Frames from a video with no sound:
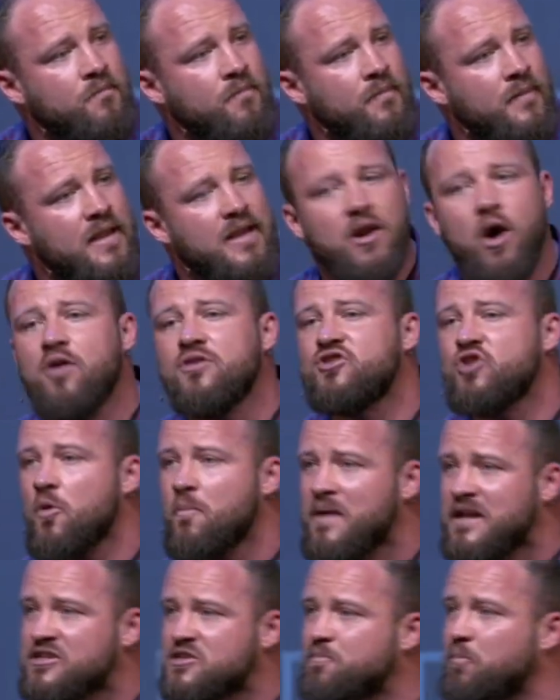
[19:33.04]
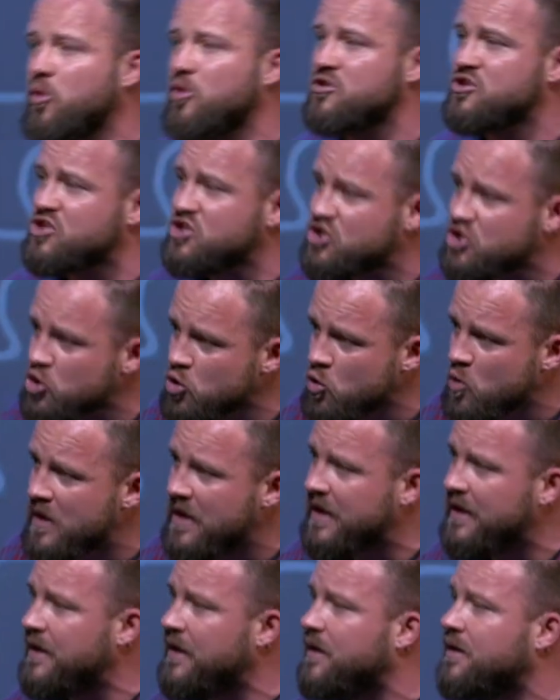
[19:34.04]
It also means
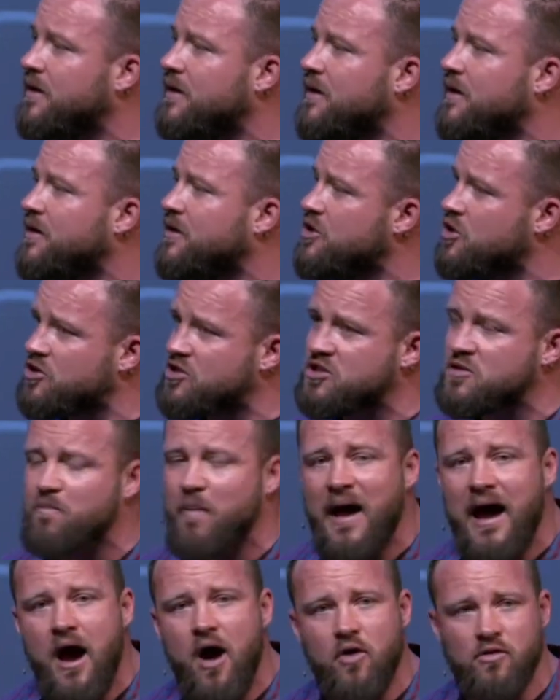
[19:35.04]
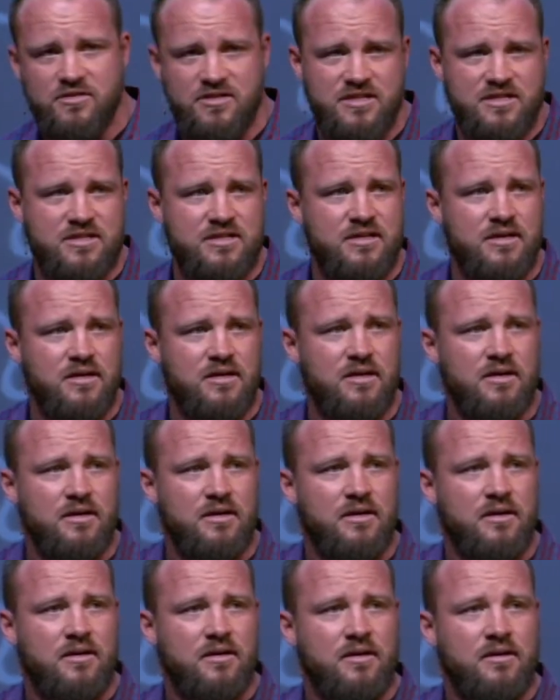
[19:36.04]
pursuing your spouse.
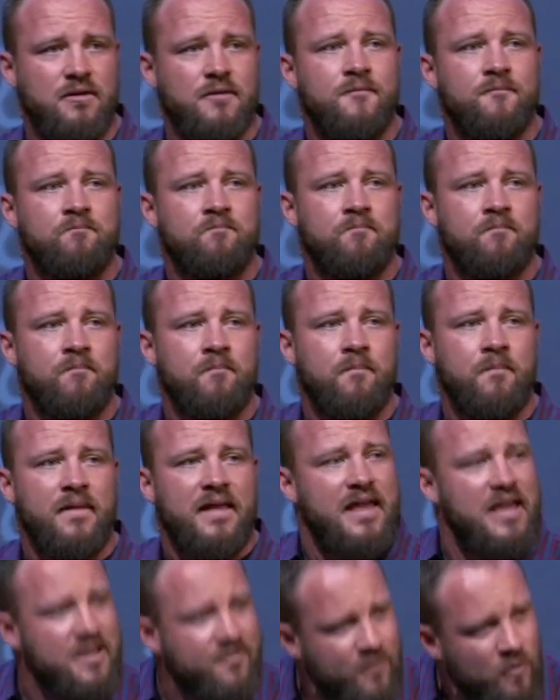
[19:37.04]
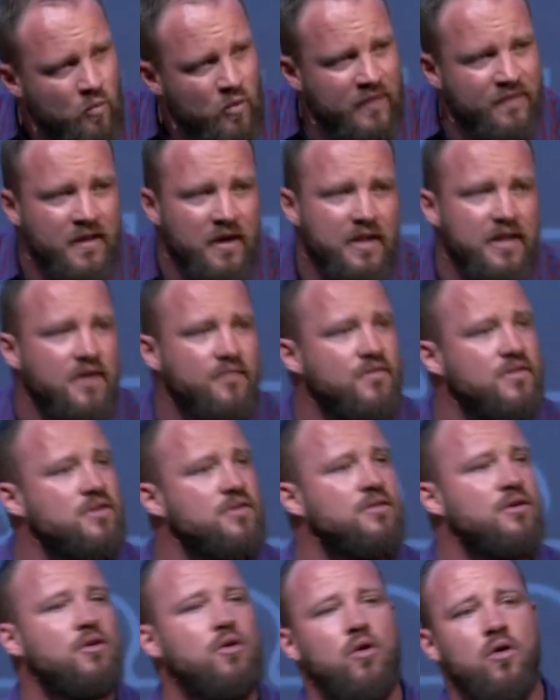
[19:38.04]
Even when they're giving you
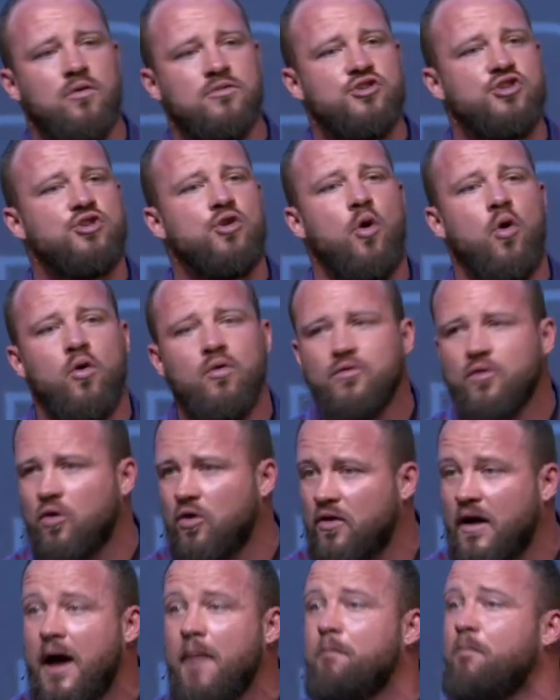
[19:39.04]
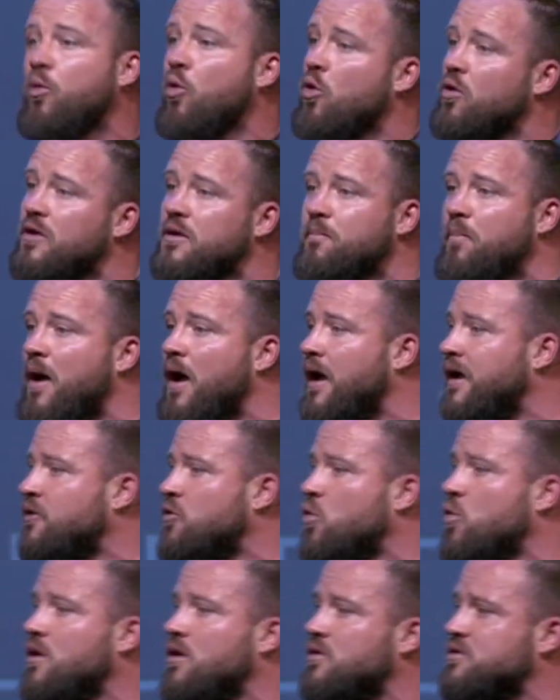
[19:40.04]
the cold shoulder or got porcupine
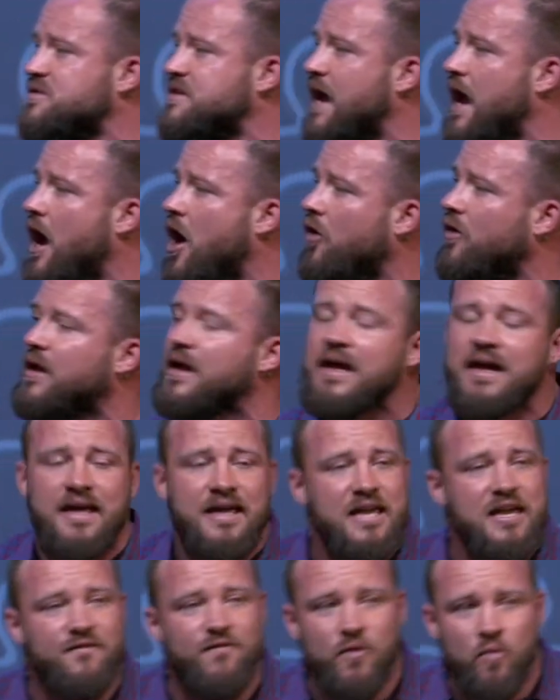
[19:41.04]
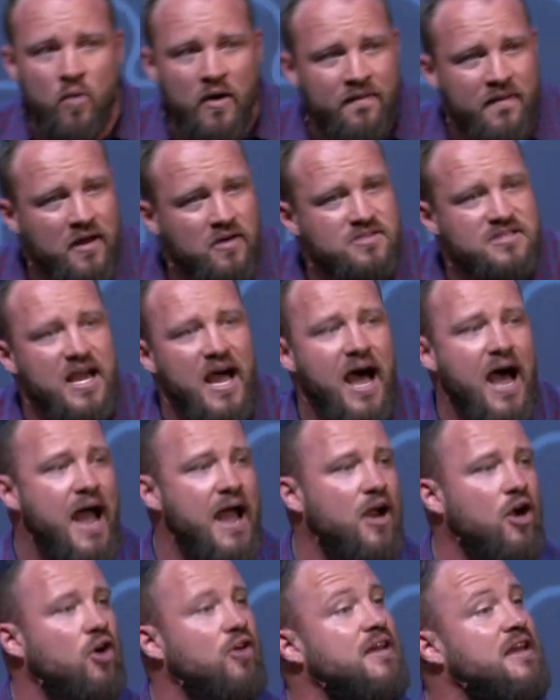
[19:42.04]
quills out, even when they're
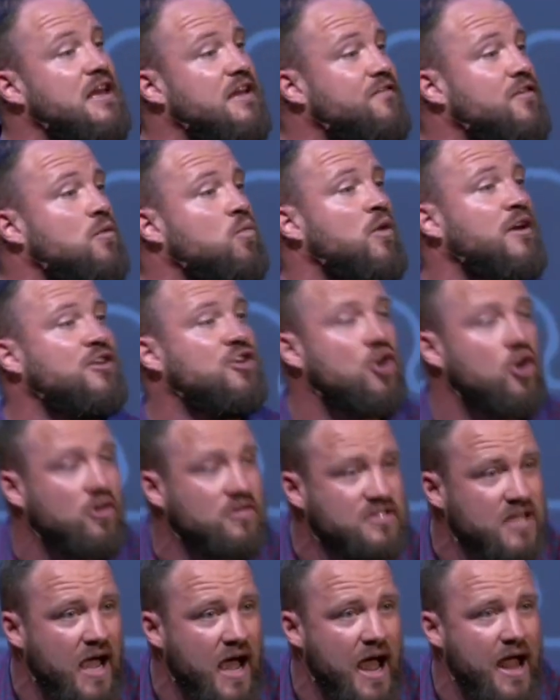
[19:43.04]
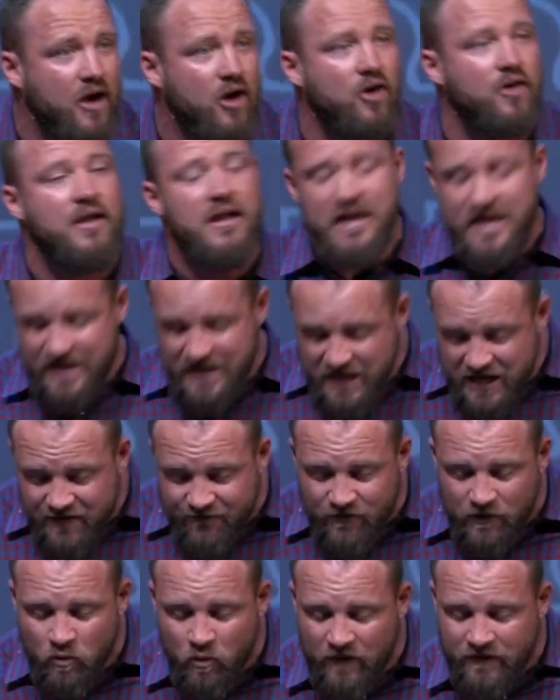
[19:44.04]
tired, even when you're tired,
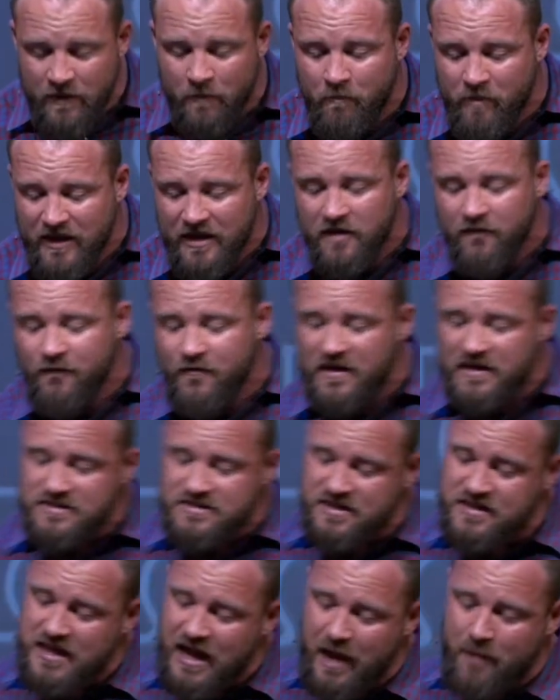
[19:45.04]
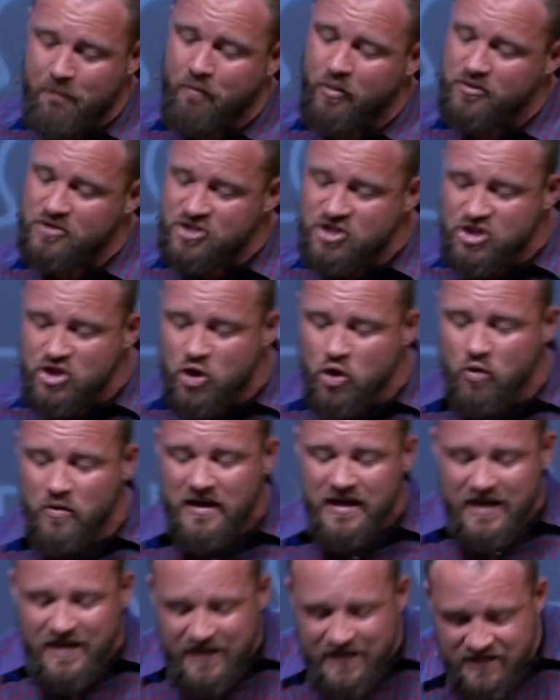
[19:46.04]
even when the benefit to that pursuit
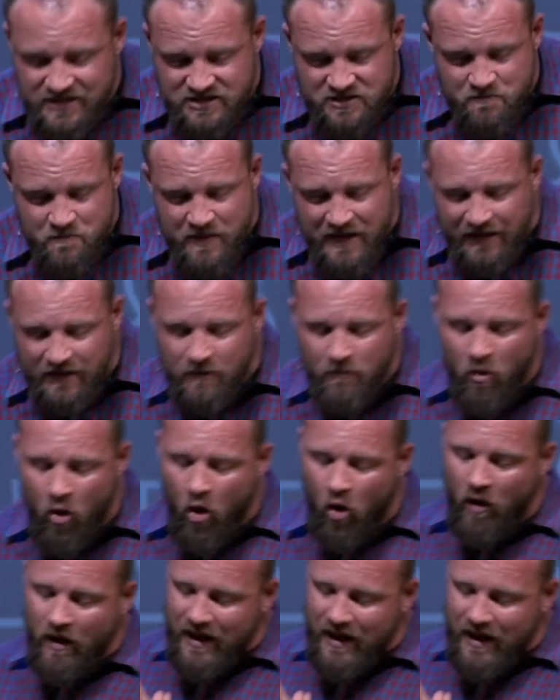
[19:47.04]
is minimal,